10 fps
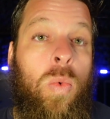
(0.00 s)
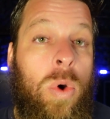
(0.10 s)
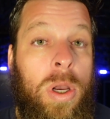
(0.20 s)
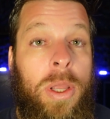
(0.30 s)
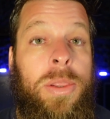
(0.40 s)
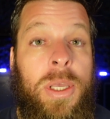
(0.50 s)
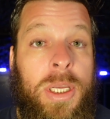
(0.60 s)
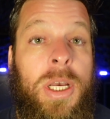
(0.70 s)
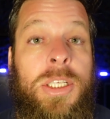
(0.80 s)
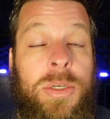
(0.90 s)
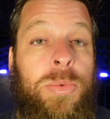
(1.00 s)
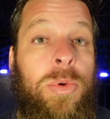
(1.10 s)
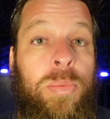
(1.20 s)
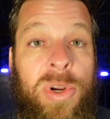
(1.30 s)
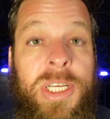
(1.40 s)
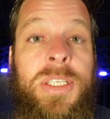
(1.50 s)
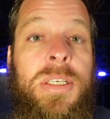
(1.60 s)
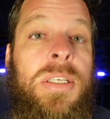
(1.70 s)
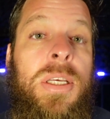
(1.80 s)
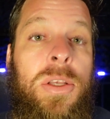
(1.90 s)
One, the customer brings
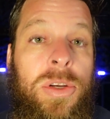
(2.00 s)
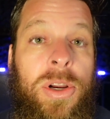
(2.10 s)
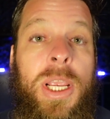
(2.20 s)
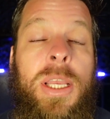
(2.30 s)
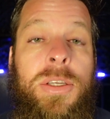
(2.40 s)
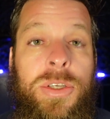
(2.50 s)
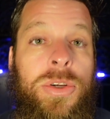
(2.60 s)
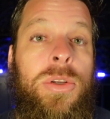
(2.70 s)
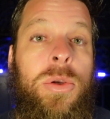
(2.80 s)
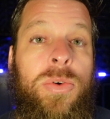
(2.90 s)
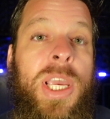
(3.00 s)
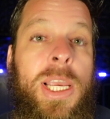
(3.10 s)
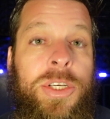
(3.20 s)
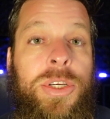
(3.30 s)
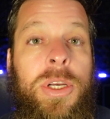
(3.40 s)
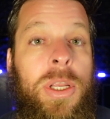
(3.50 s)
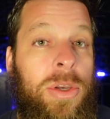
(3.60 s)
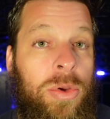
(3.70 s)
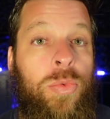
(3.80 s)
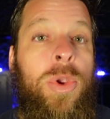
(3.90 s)
the cylinder into your location
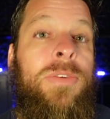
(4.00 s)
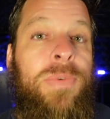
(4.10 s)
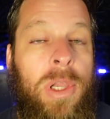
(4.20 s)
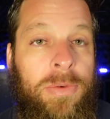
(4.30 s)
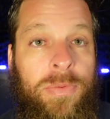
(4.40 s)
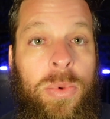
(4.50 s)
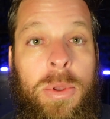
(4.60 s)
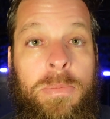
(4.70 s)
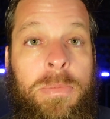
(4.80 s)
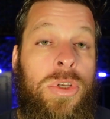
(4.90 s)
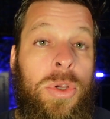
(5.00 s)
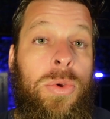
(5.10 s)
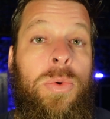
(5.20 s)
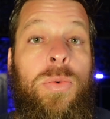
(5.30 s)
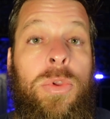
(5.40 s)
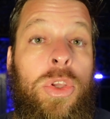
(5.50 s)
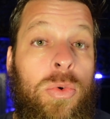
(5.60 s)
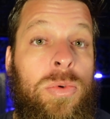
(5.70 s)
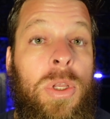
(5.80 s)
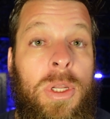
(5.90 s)
and you refill it for them. Two,
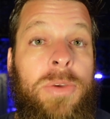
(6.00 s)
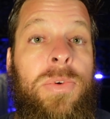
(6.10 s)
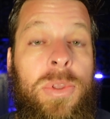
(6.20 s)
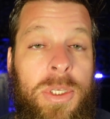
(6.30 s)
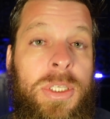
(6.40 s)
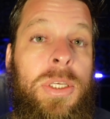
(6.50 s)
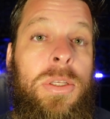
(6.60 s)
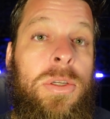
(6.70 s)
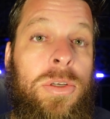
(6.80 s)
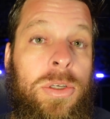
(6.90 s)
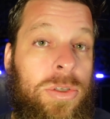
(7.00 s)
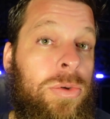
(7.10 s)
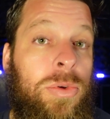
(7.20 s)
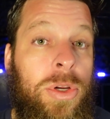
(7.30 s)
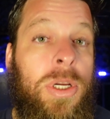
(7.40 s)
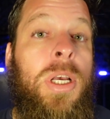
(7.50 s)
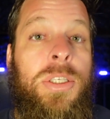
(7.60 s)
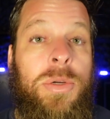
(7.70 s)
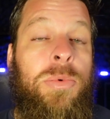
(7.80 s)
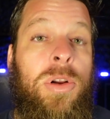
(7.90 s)
you deliver the cylinder to your
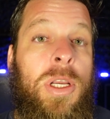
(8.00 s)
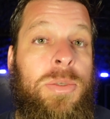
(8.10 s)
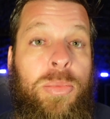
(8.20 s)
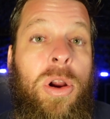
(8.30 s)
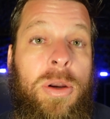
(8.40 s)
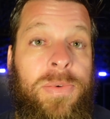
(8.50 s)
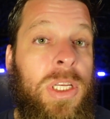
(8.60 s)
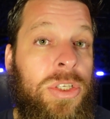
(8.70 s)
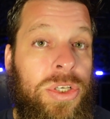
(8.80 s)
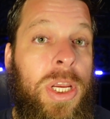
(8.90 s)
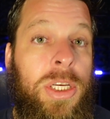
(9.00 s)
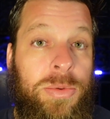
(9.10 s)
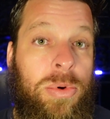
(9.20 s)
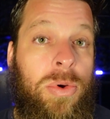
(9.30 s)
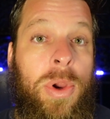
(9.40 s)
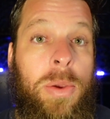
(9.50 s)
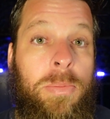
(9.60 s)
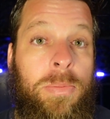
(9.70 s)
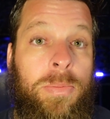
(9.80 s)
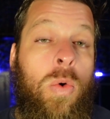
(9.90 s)
customer as part of an exchange
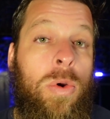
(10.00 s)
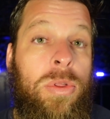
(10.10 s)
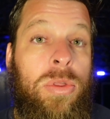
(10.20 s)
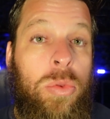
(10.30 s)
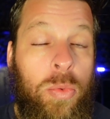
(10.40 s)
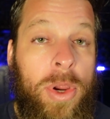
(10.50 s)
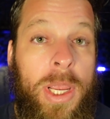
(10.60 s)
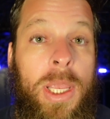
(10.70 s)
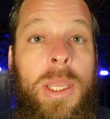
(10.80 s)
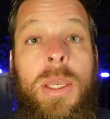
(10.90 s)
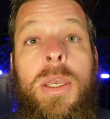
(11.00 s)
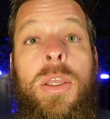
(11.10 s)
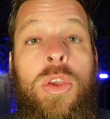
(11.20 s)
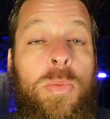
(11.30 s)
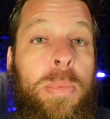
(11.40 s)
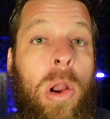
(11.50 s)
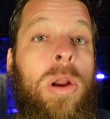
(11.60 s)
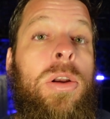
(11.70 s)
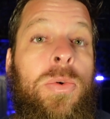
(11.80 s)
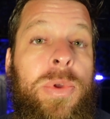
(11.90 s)
program. Or three, you
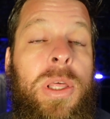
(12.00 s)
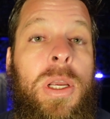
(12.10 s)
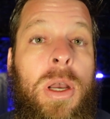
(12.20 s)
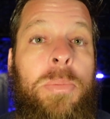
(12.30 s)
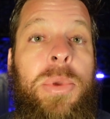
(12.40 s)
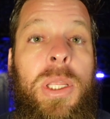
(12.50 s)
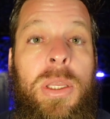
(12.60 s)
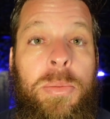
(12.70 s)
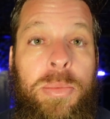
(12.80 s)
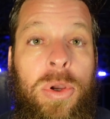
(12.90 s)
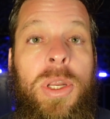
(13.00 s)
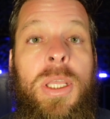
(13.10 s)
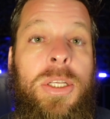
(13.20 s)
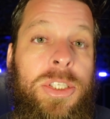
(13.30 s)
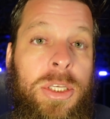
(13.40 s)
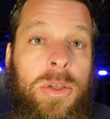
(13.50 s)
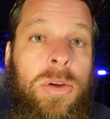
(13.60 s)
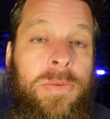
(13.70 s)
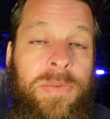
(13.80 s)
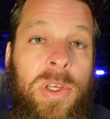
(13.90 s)
partner with a company to put in a
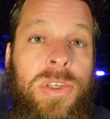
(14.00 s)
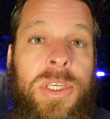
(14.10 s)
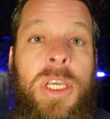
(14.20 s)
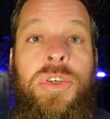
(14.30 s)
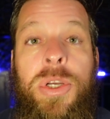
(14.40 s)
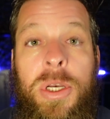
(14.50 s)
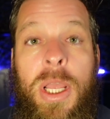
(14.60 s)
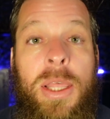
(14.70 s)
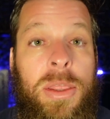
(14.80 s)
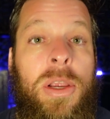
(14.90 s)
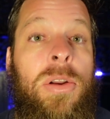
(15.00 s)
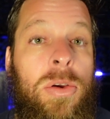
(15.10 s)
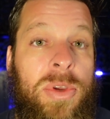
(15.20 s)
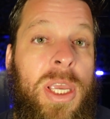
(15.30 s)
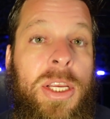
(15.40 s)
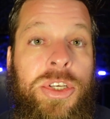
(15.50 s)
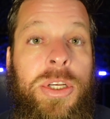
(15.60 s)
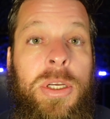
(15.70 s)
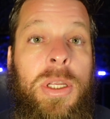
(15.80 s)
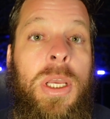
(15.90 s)
cylinder fill station at their
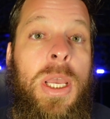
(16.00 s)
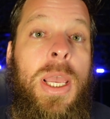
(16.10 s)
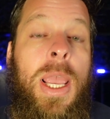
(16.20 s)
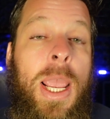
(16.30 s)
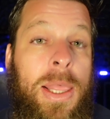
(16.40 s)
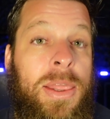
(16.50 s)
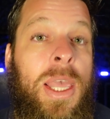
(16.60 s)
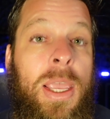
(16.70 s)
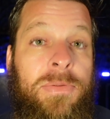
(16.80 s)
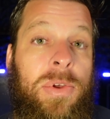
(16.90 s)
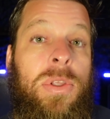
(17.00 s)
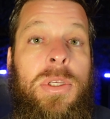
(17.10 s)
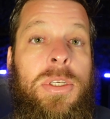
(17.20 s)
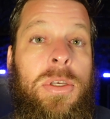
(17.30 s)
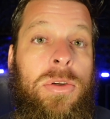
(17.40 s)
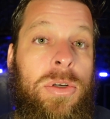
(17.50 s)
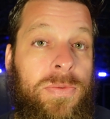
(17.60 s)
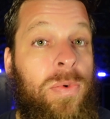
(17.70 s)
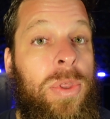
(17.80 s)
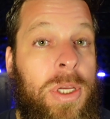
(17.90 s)
location and they fill the cylinders
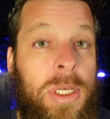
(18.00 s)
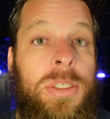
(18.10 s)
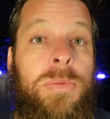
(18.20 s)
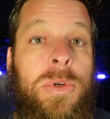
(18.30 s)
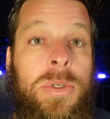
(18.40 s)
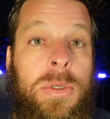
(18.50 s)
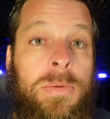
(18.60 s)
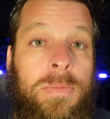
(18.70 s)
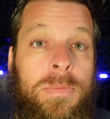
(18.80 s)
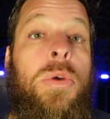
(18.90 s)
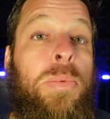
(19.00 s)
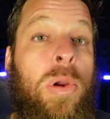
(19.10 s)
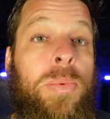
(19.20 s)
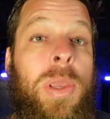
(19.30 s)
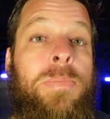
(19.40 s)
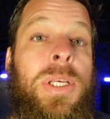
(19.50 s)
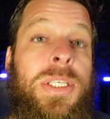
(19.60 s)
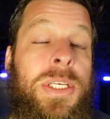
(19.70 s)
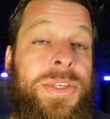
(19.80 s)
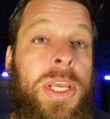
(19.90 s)
for the customers. The propane
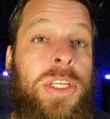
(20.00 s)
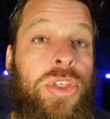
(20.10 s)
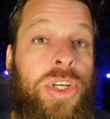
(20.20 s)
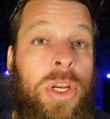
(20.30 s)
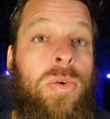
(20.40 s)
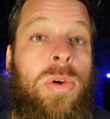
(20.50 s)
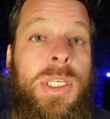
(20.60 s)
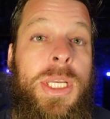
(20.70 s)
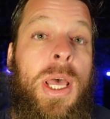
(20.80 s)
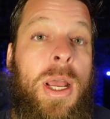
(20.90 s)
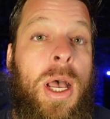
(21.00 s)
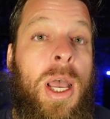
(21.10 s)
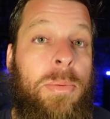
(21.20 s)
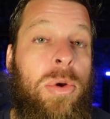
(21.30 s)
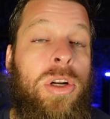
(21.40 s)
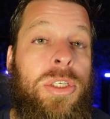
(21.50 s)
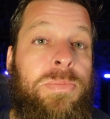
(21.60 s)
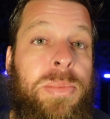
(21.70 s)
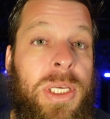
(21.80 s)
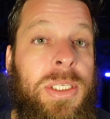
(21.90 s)
business in general is not a high
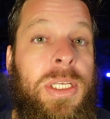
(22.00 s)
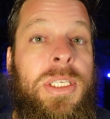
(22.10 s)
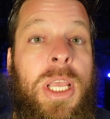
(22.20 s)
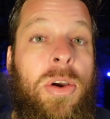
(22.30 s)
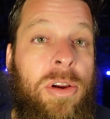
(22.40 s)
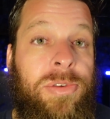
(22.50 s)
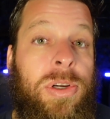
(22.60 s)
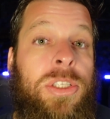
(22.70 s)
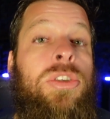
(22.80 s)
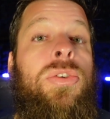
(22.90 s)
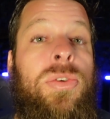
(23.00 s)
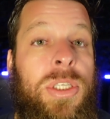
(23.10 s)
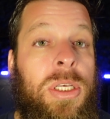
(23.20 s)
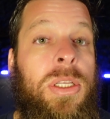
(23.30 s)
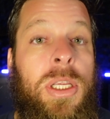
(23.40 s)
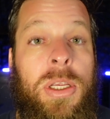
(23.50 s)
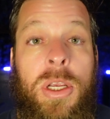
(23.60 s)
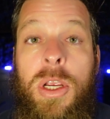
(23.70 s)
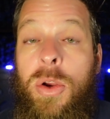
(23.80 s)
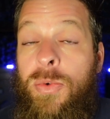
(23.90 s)
margin business. However, it's utility.
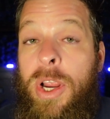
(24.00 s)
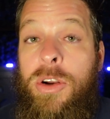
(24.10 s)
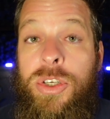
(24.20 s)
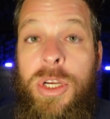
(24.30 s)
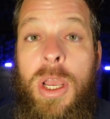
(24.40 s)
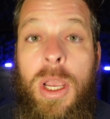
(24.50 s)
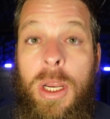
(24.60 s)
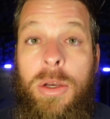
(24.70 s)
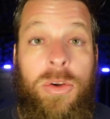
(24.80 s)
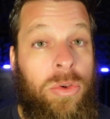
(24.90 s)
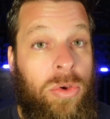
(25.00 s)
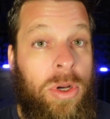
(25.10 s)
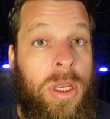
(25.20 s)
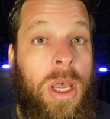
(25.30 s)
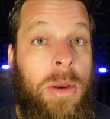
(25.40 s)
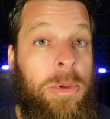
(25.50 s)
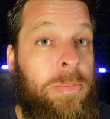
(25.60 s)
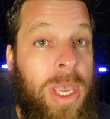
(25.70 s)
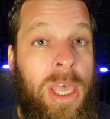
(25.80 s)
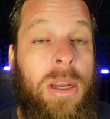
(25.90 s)
Rain or shine, good economy,
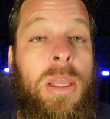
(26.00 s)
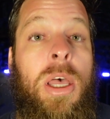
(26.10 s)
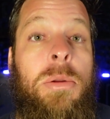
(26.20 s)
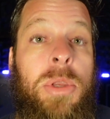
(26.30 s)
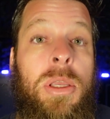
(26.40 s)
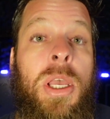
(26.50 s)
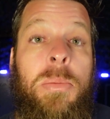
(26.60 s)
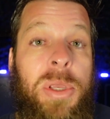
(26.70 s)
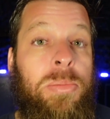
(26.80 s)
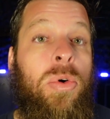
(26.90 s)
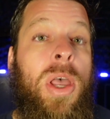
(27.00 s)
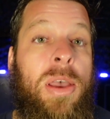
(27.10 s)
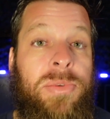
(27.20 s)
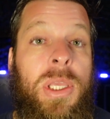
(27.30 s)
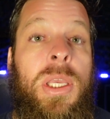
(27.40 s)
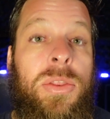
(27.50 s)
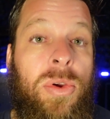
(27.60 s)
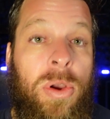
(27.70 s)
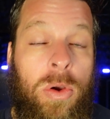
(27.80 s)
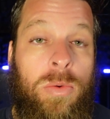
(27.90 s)
bad economy, people have to heat
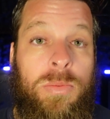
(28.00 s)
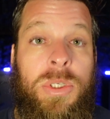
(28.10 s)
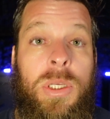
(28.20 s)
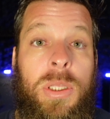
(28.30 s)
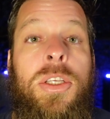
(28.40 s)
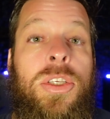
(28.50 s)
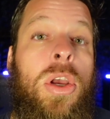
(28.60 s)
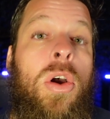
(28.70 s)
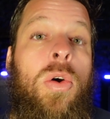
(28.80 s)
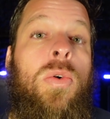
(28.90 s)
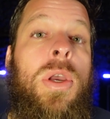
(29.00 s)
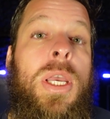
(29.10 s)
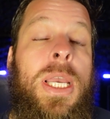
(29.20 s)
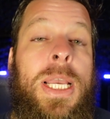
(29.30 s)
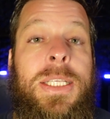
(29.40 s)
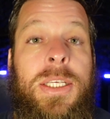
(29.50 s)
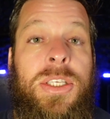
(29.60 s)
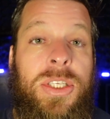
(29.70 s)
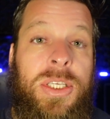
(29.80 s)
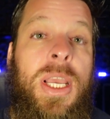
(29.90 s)
their homes. So it's a
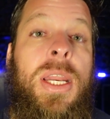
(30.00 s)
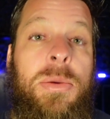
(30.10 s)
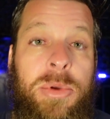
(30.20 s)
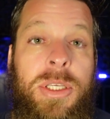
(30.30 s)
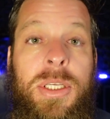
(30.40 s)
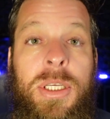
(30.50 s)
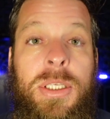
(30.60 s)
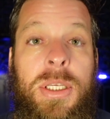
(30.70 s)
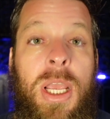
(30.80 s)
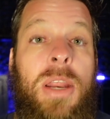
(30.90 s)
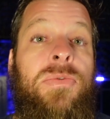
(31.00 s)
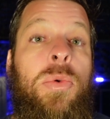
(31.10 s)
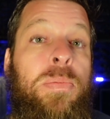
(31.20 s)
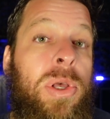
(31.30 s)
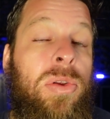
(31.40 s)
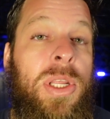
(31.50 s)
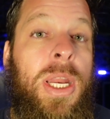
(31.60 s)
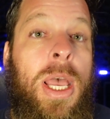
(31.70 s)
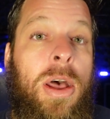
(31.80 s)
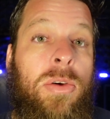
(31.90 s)
steady business, and if you build
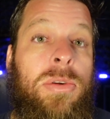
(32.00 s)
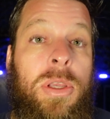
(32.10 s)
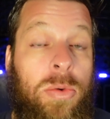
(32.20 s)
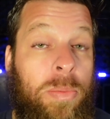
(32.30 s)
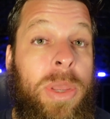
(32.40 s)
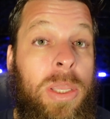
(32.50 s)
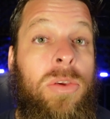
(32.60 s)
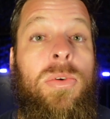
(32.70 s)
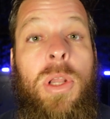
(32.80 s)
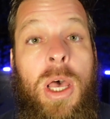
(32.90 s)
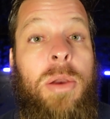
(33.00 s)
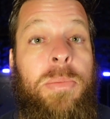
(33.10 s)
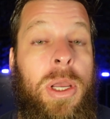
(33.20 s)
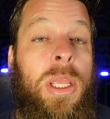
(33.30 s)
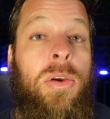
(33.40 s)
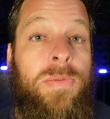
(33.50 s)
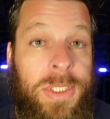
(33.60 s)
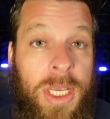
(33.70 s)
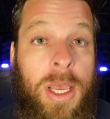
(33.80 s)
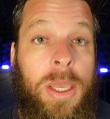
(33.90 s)
it out, it will make you a lot of money over
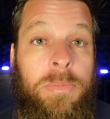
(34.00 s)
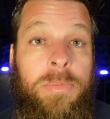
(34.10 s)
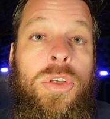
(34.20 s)
time.